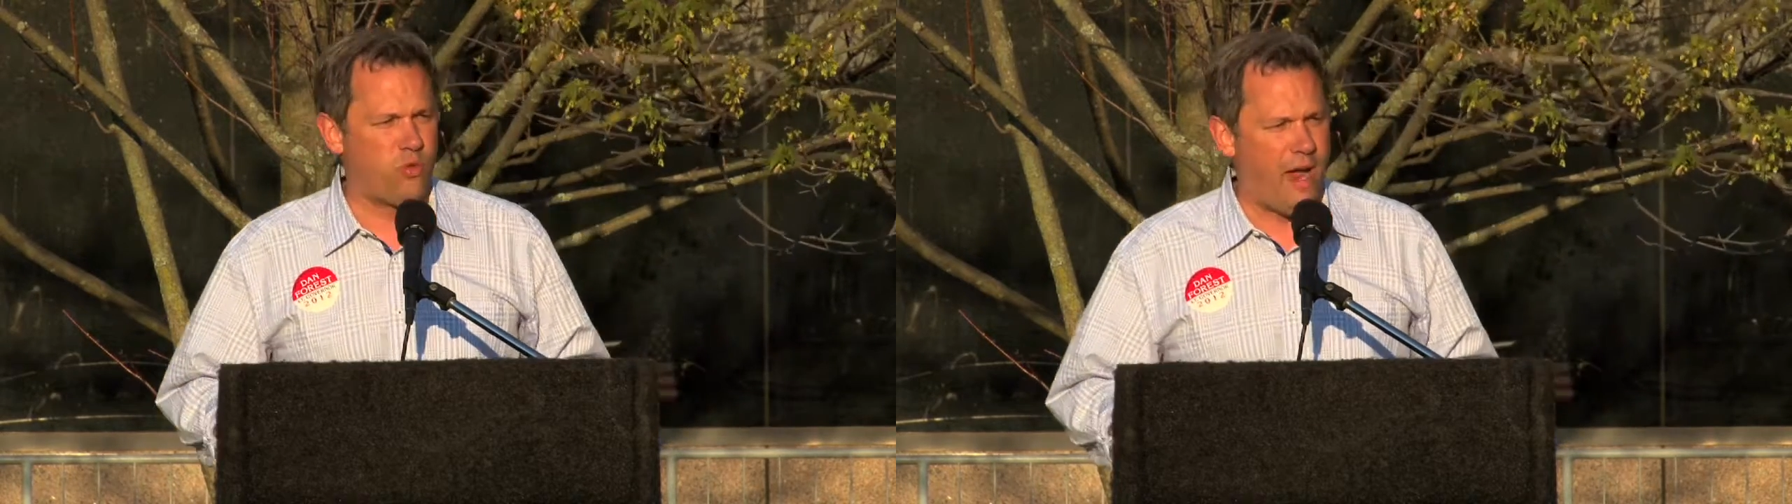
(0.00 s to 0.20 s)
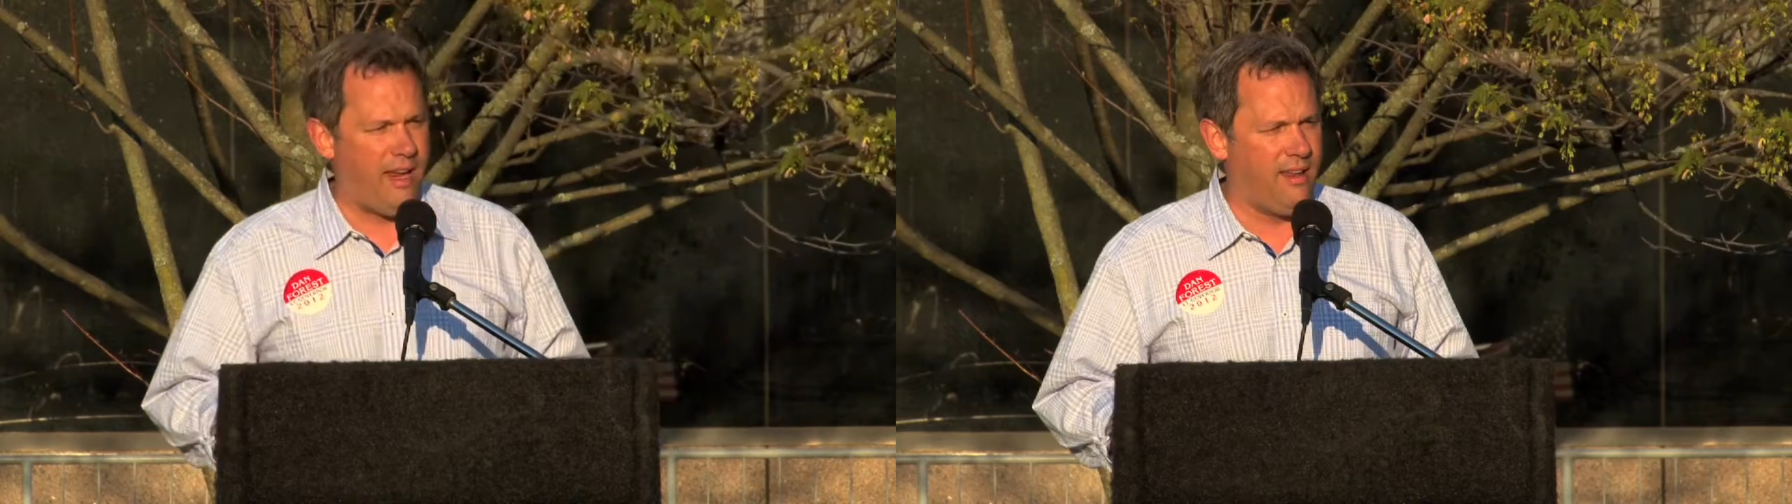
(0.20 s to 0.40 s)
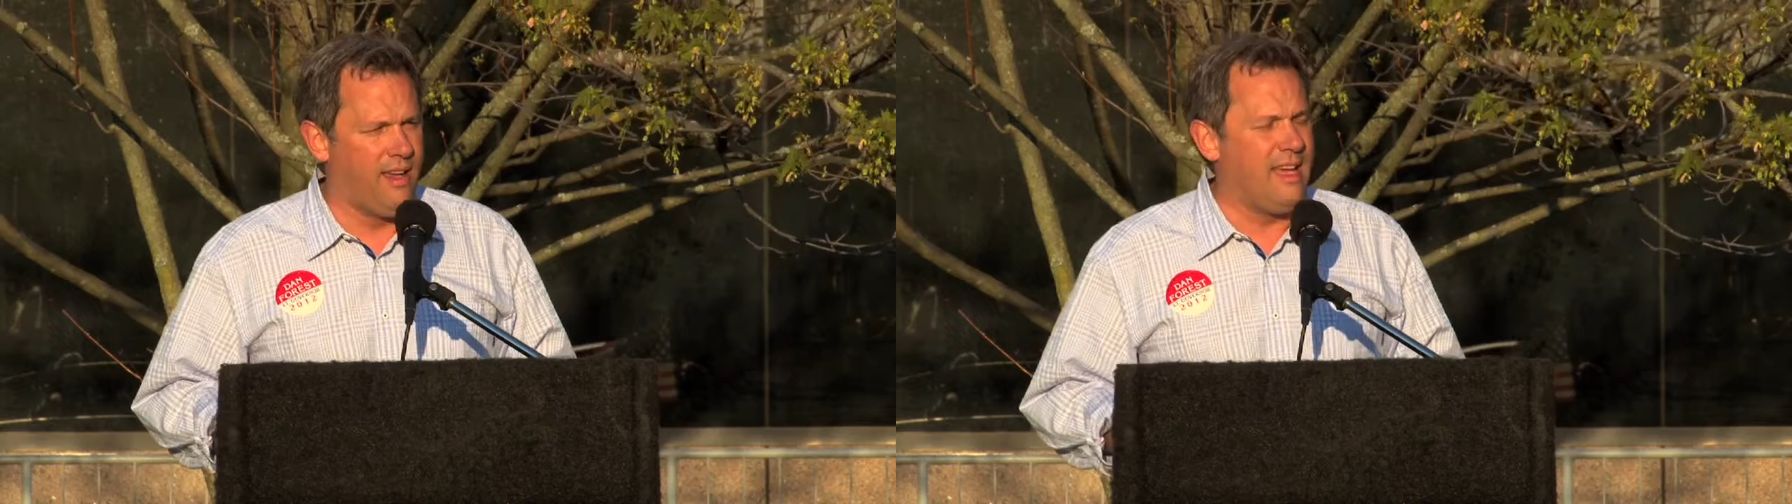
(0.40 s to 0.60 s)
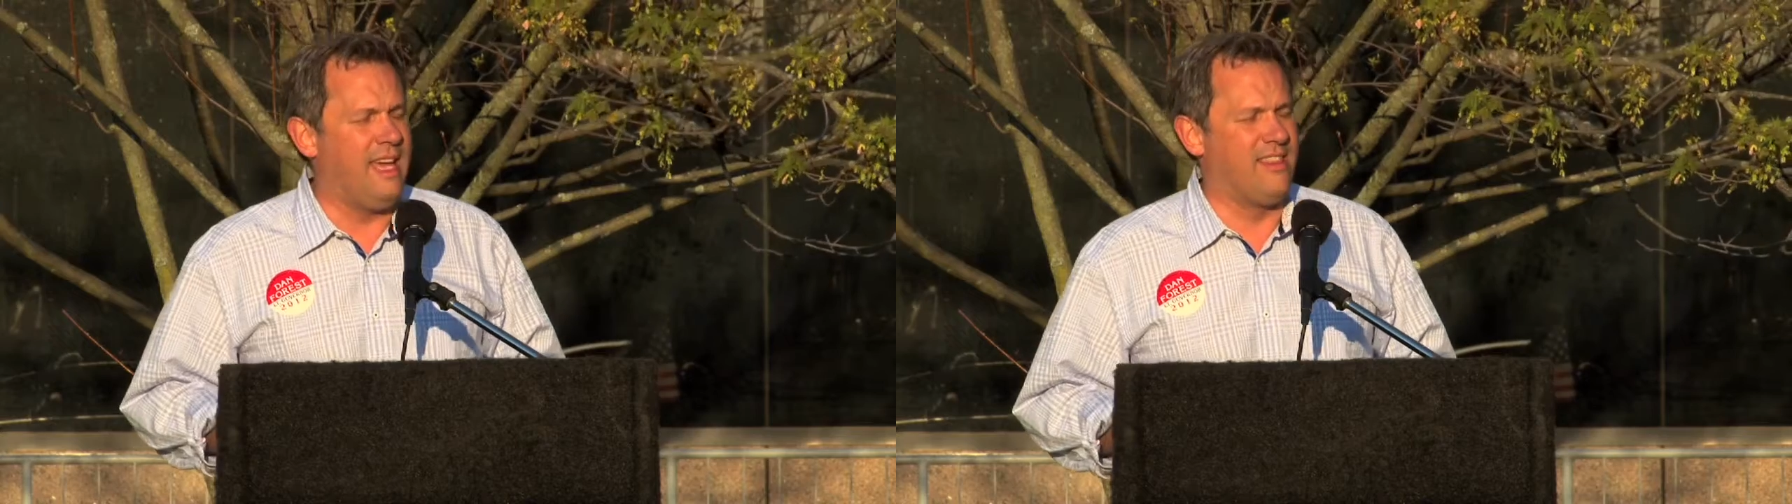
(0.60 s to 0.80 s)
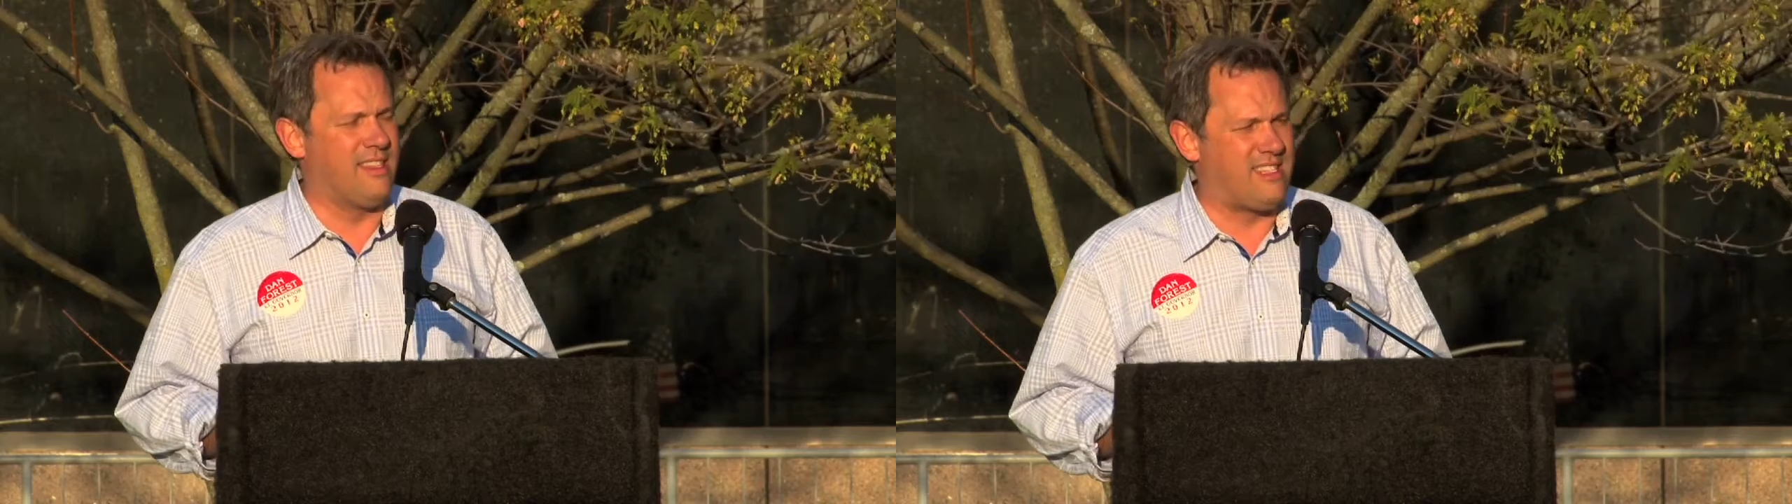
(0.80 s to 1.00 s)
rate
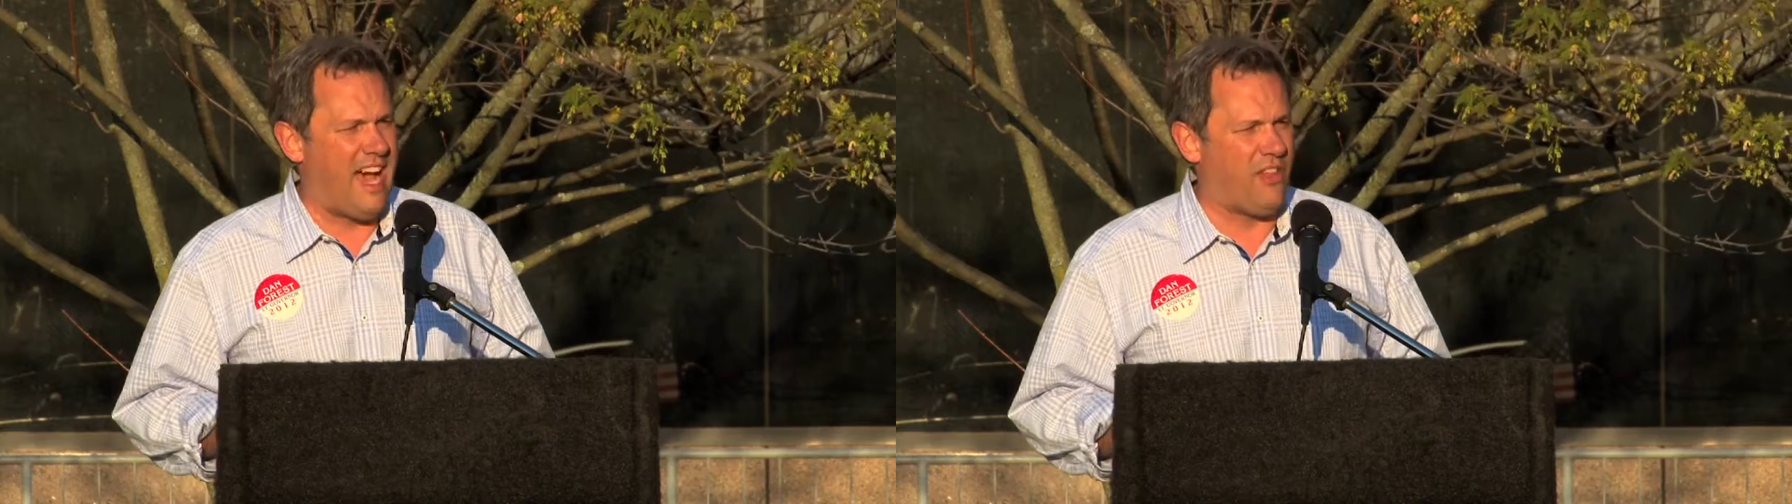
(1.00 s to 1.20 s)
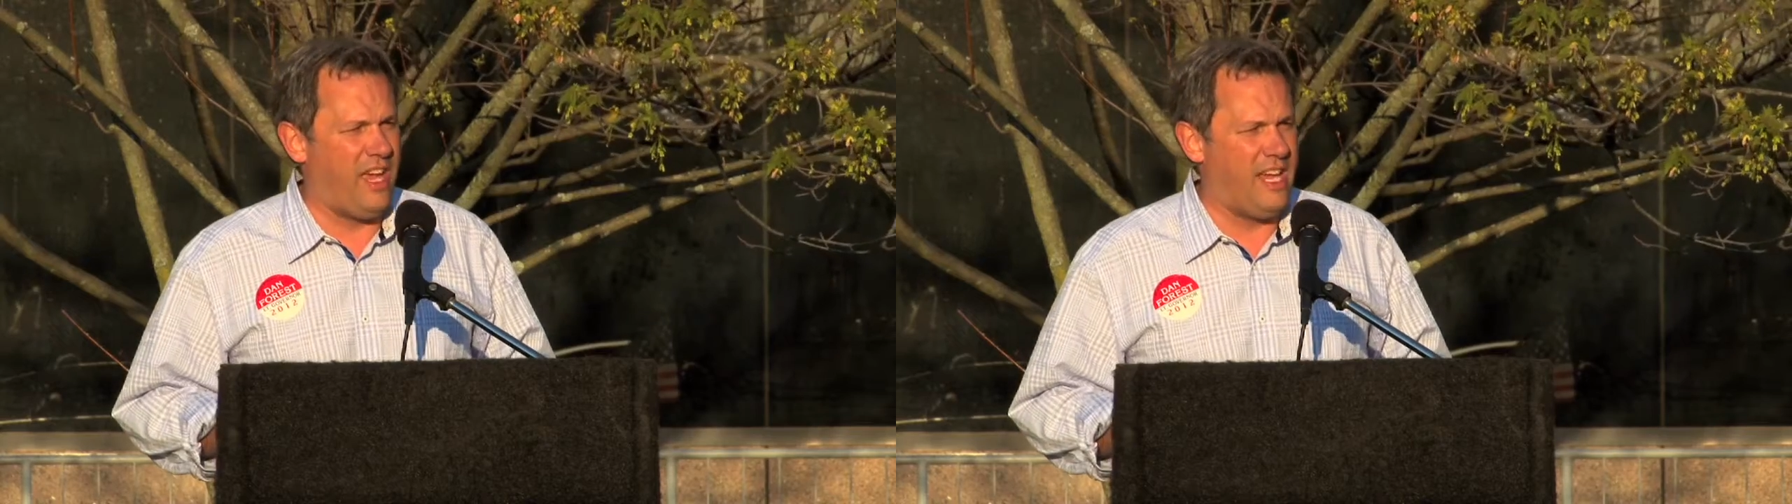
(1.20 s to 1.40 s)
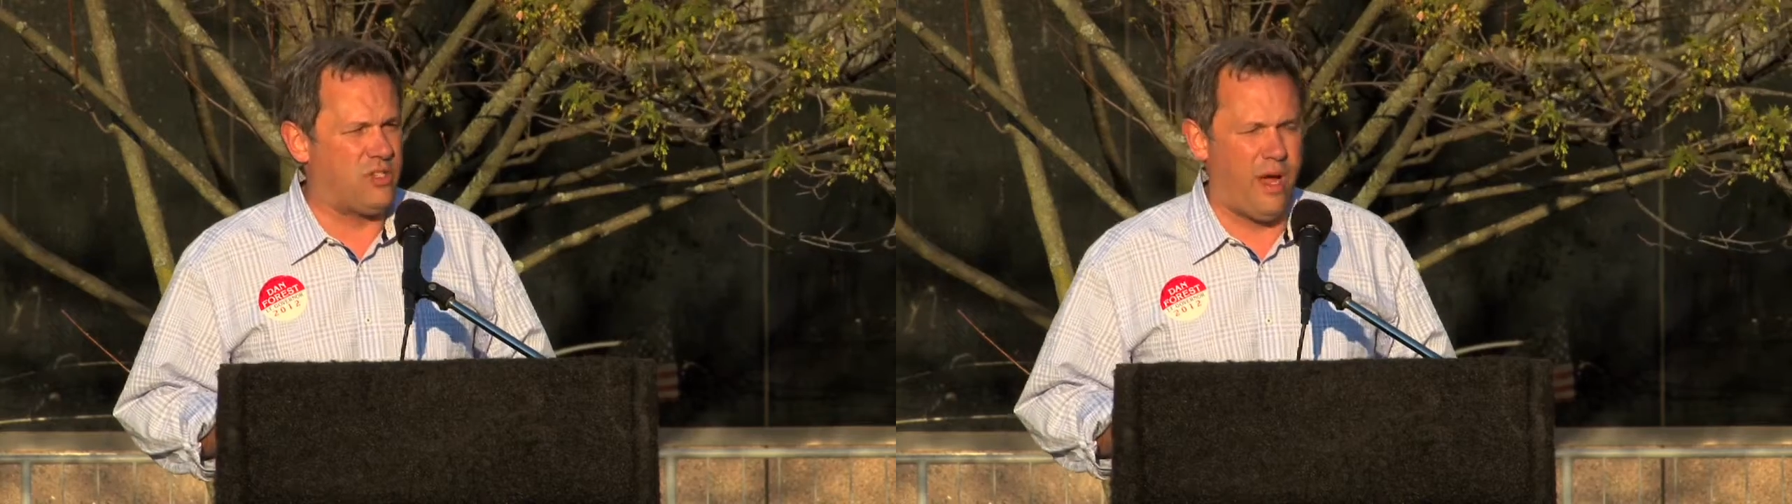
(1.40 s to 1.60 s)
in the Southeast.